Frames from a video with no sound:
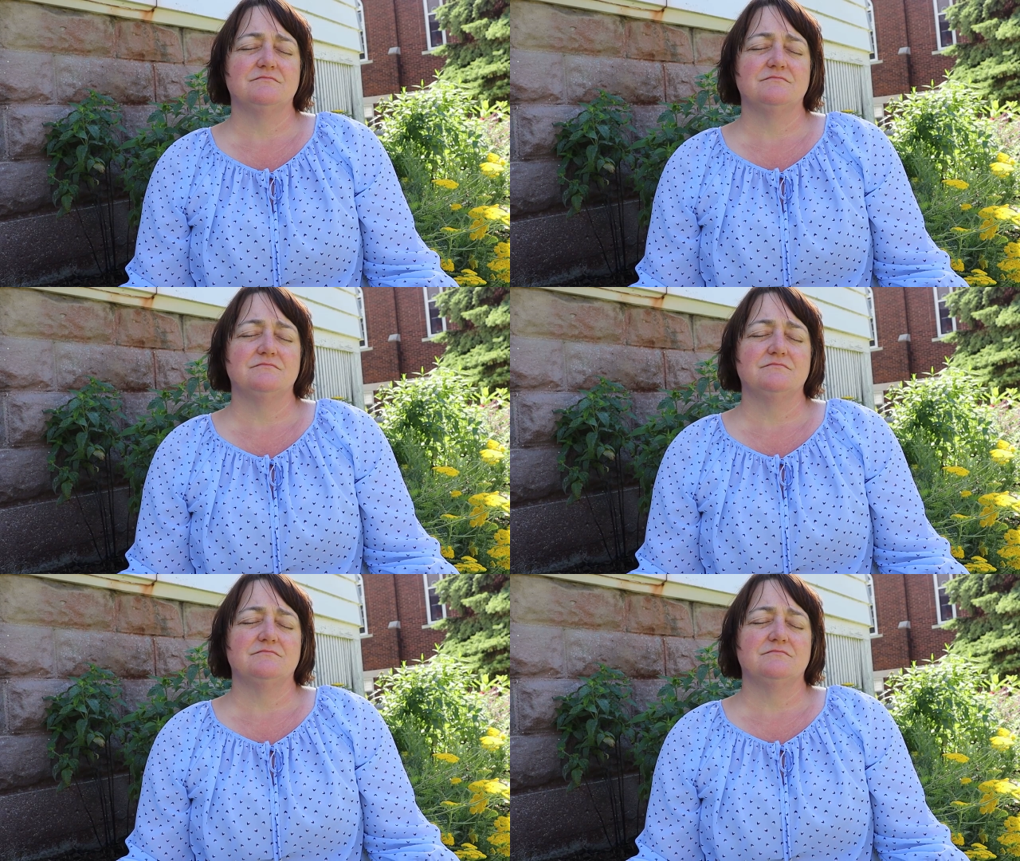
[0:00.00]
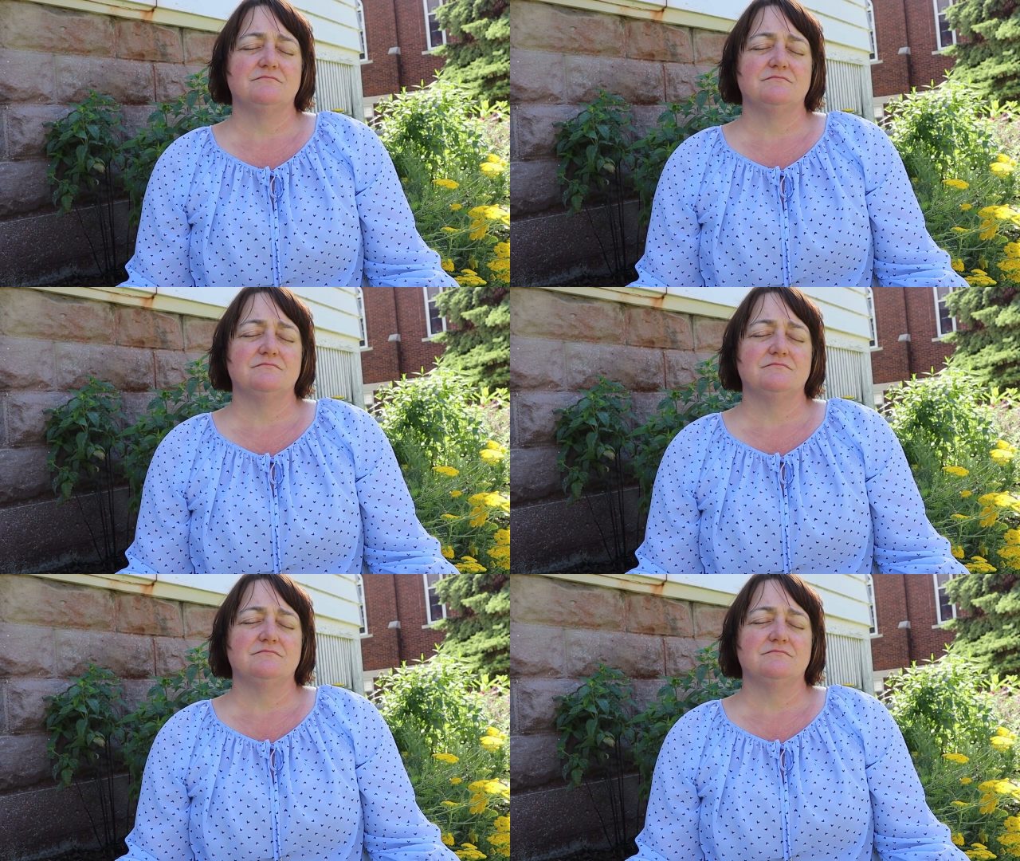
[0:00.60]

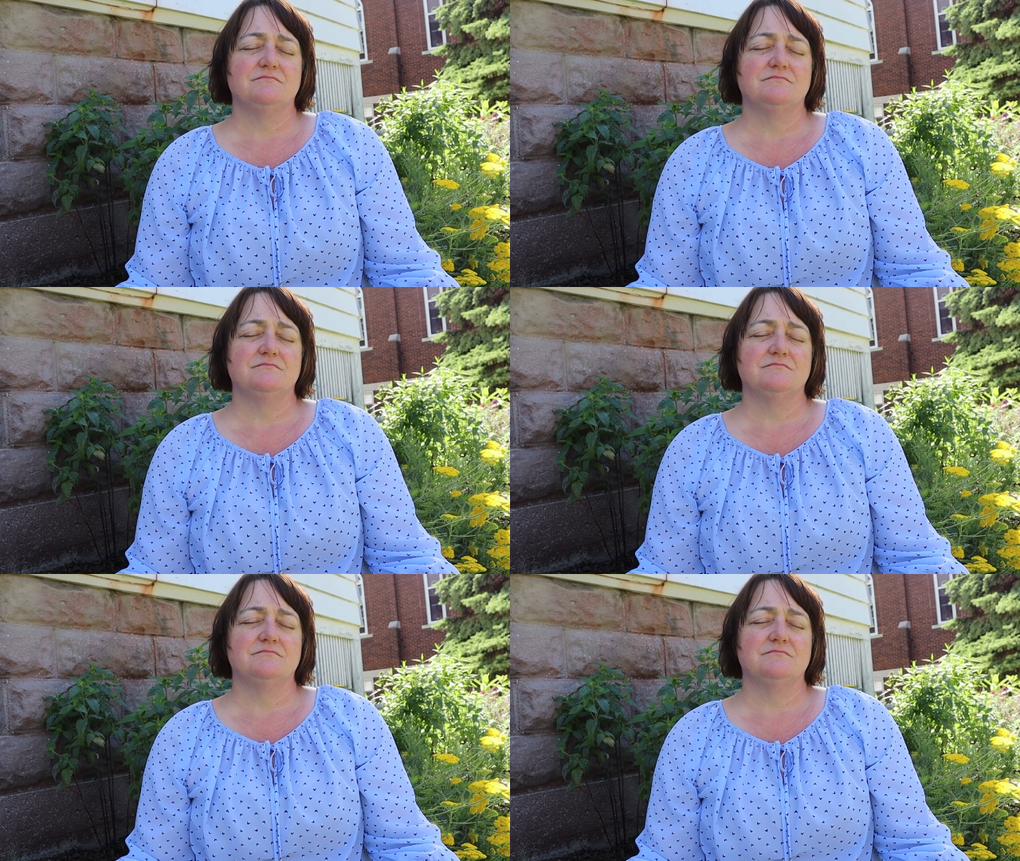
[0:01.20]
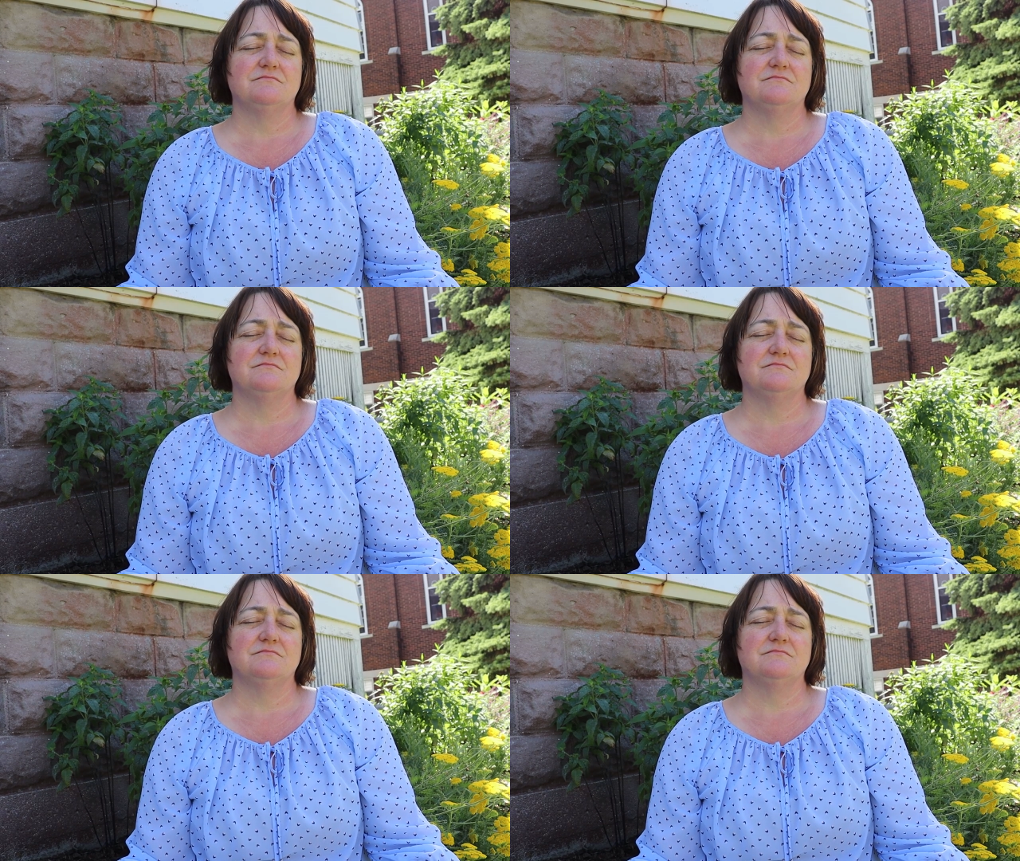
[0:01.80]

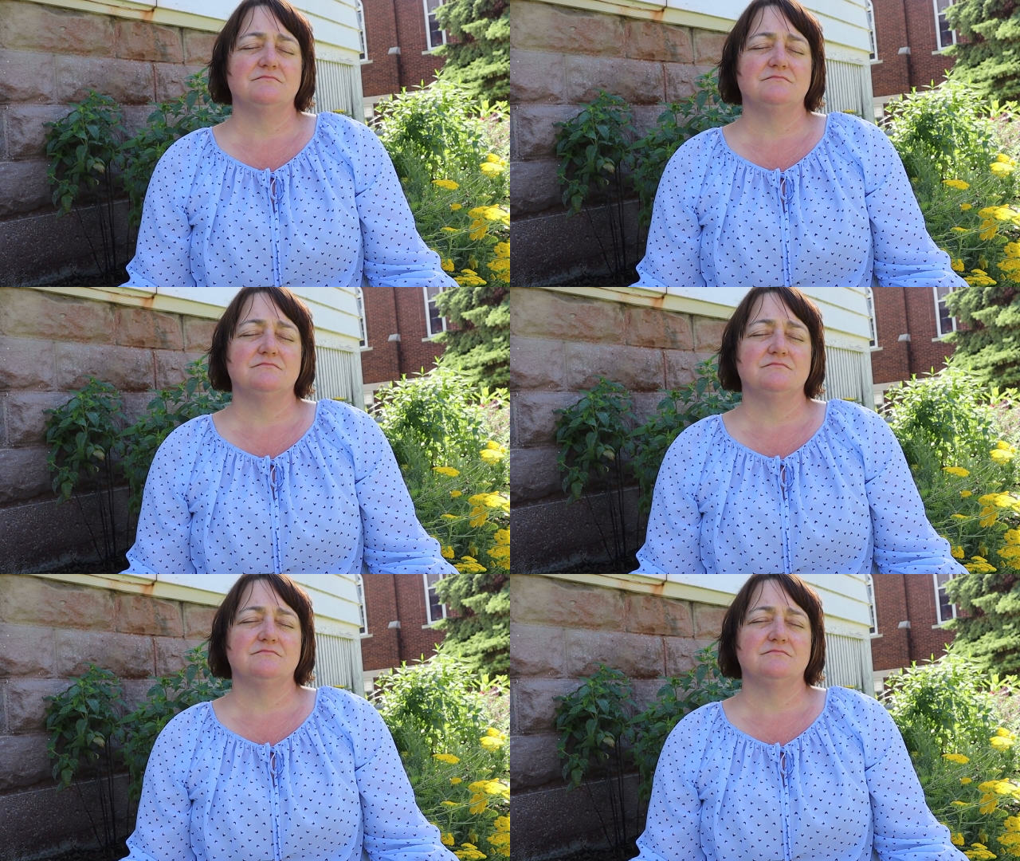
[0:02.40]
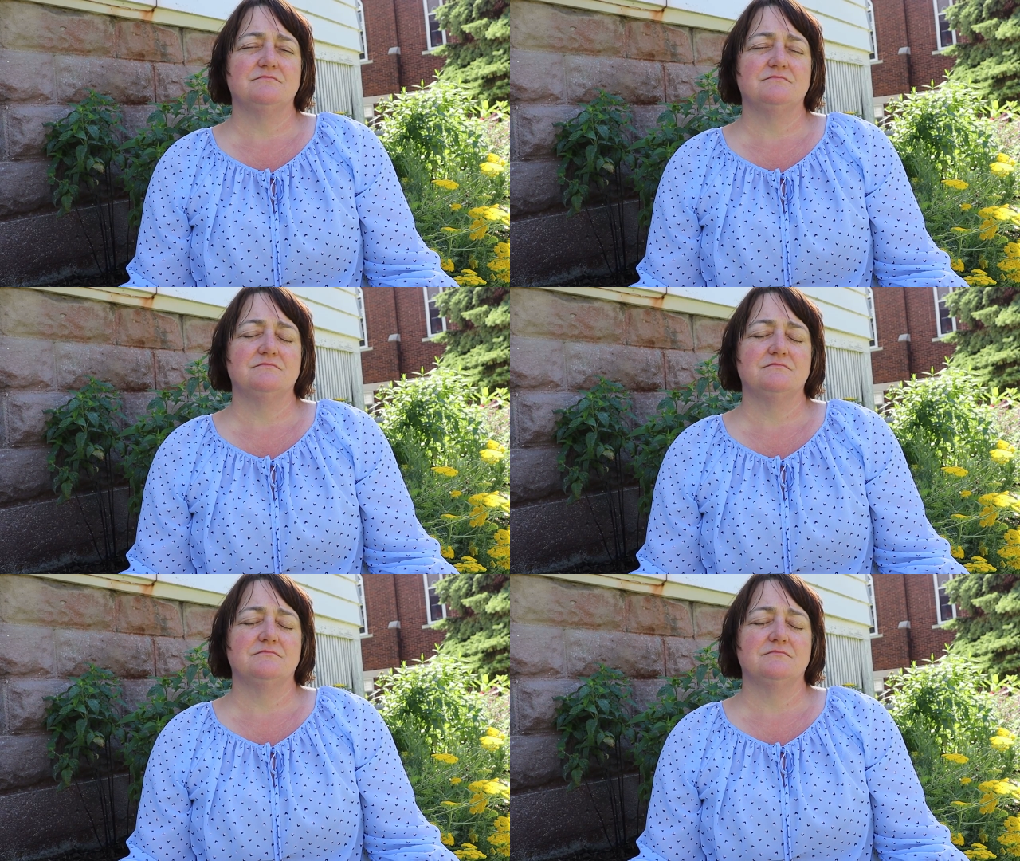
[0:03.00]

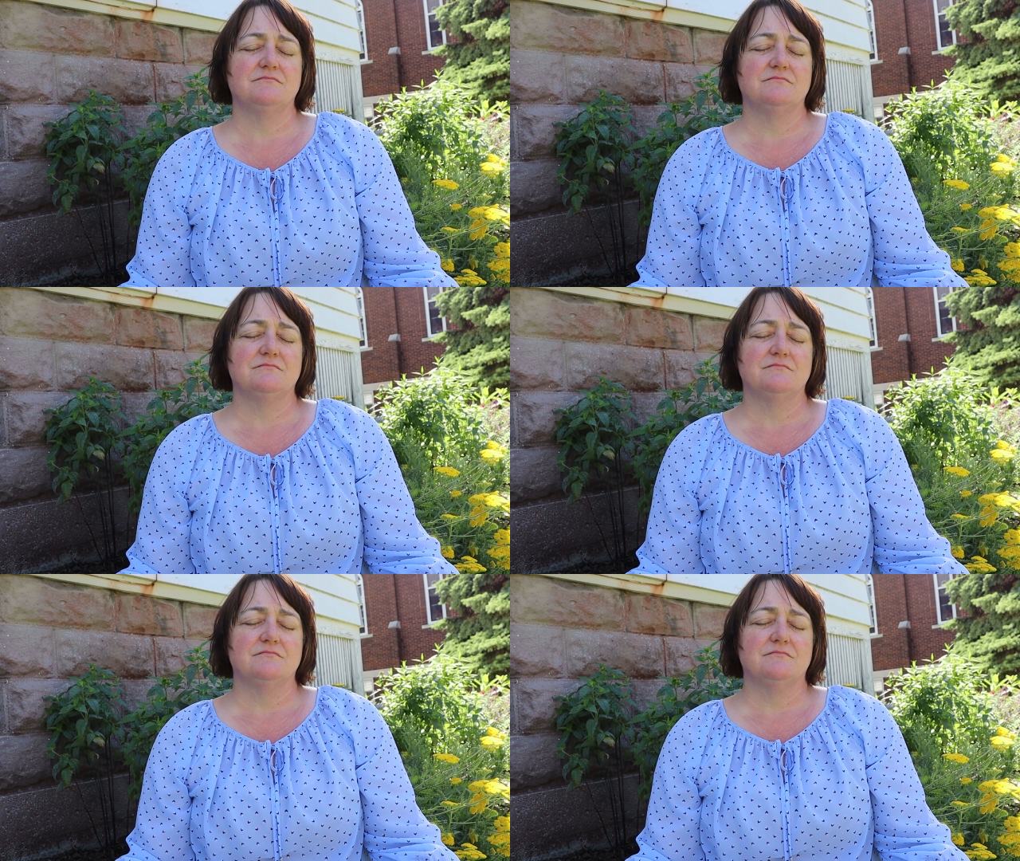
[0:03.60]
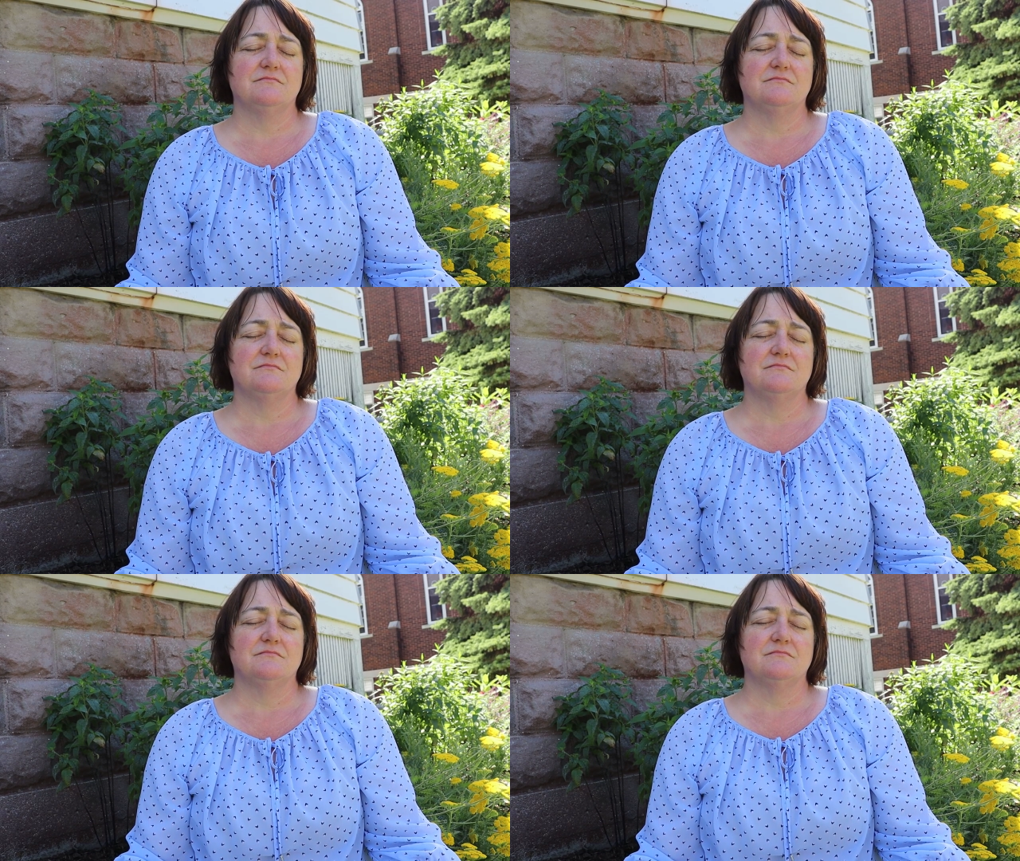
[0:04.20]

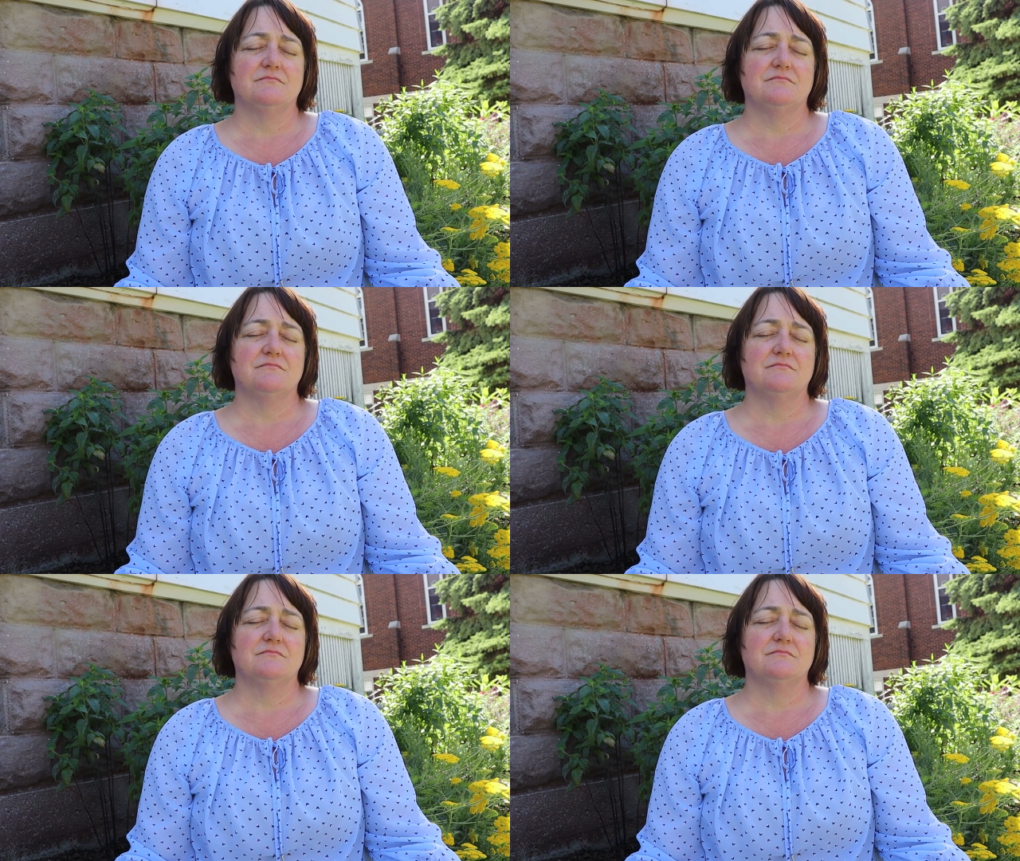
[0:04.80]
No one is speaking in this clip.